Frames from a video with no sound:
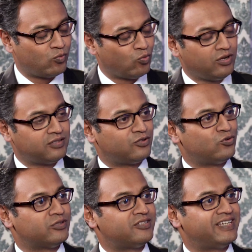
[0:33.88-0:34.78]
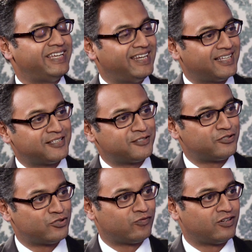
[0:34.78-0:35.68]
what are the 2 or 3 key lessons
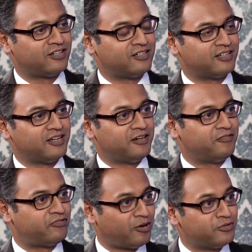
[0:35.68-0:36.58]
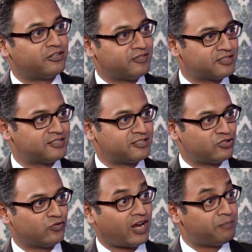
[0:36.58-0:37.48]
that you've learned from the reverses that
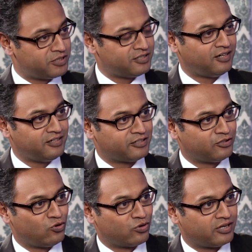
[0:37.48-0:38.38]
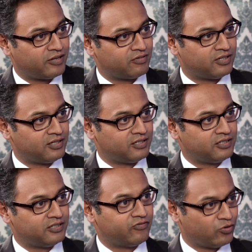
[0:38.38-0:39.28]
you've had, particularly at the local level,
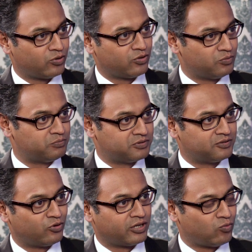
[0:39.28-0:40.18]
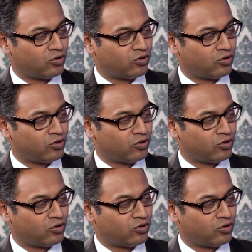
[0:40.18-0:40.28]
if you were to look at what...